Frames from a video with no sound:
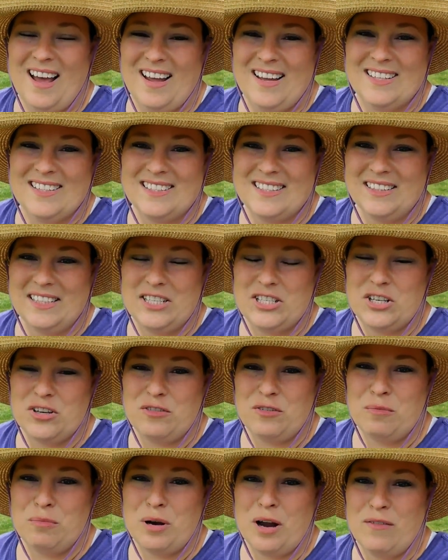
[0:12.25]
it's Alicia
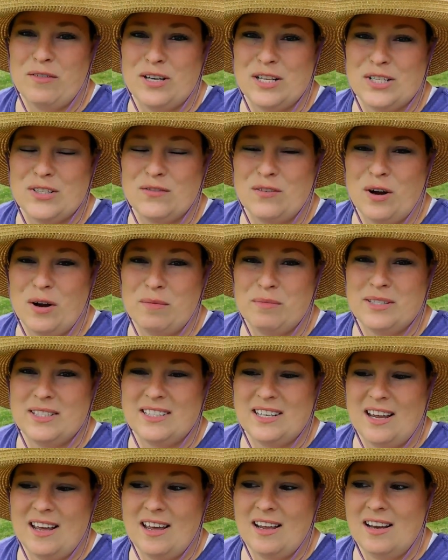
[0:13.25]
from Providence
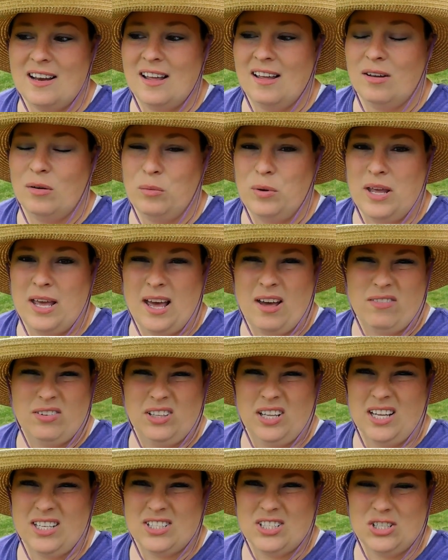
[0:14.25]
Farmstead. We have a
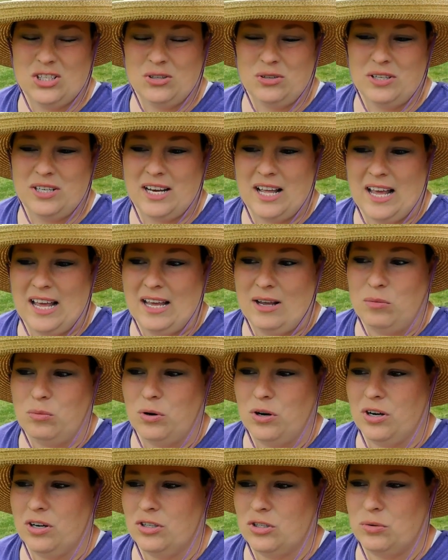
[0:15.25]
lot to do today.
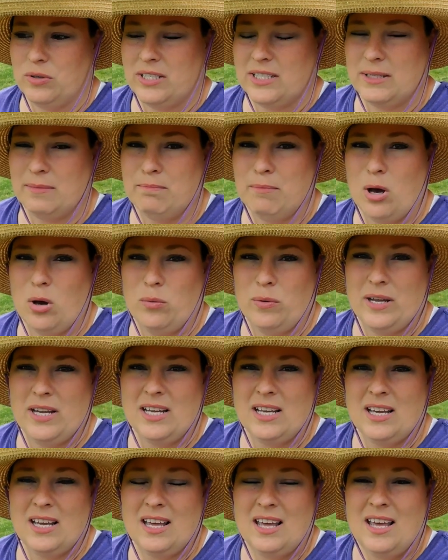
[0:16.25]
We're doing some
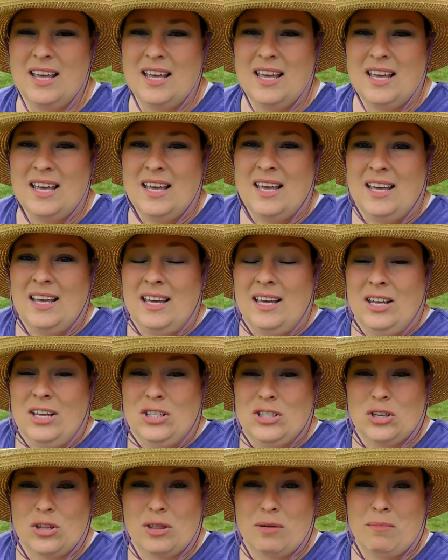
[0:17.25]
mowing
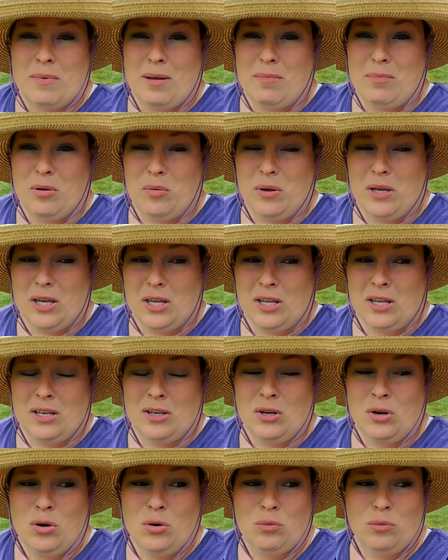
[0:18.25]
so that maybe we
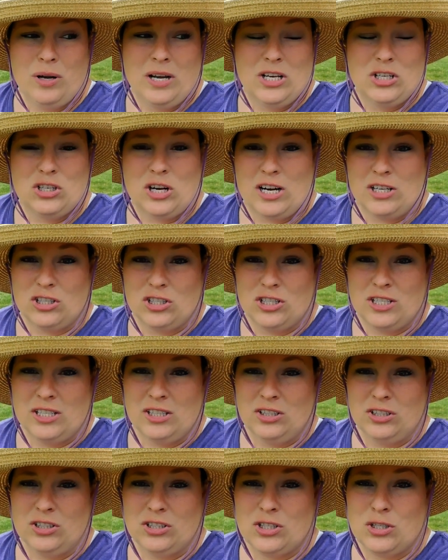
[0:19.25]
can rent a tractor
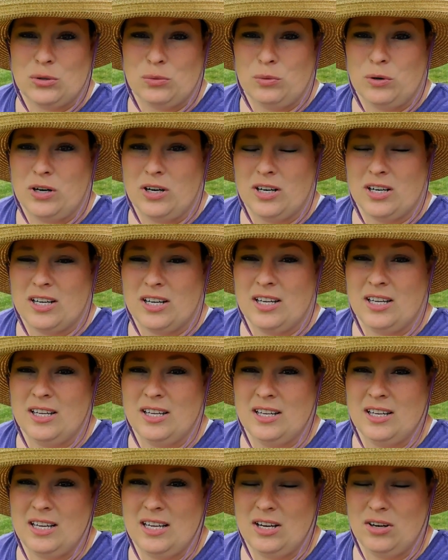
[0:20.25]
tiller to work
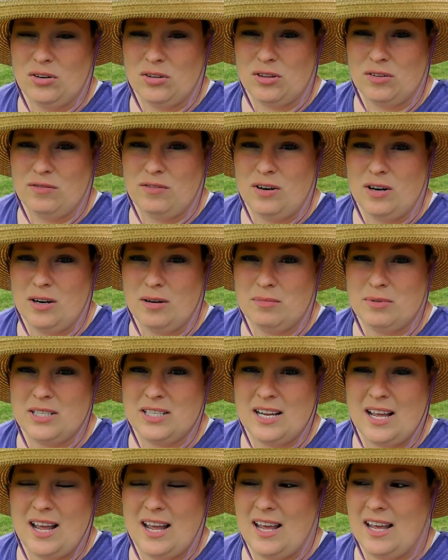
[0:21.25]
here at the farm
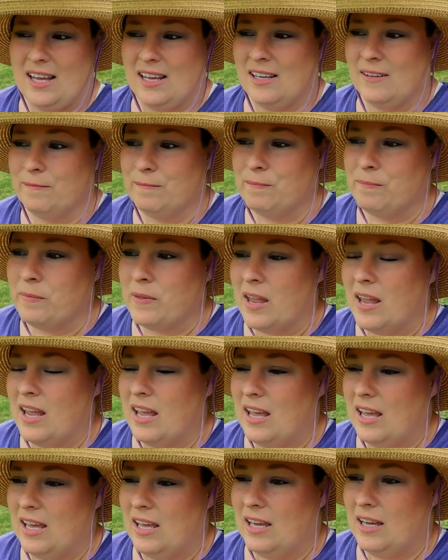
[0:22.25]
today.
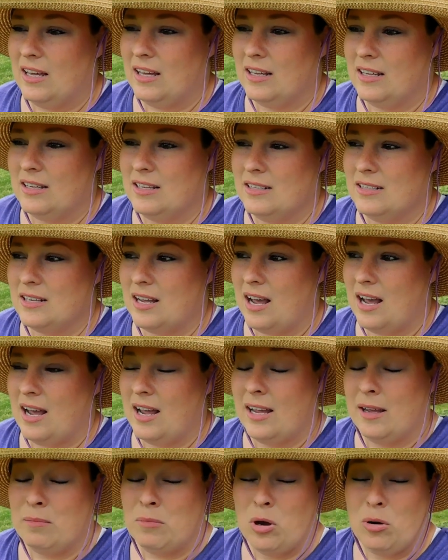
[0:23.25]
And
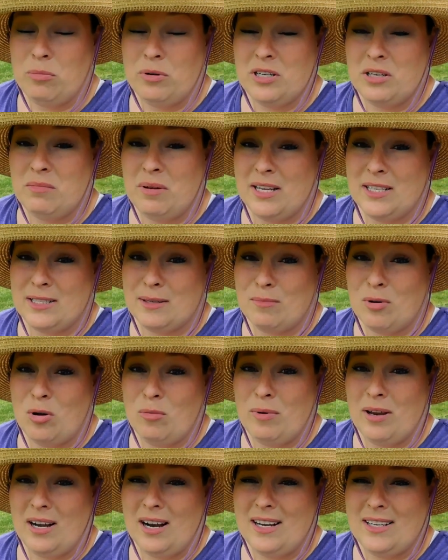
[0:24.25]
I am hoping to make some
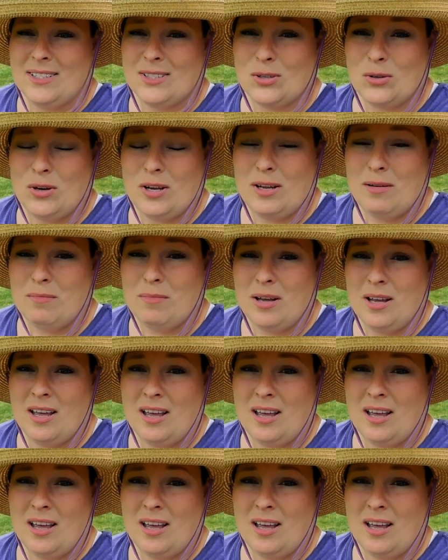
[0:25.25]
homemade ice cream.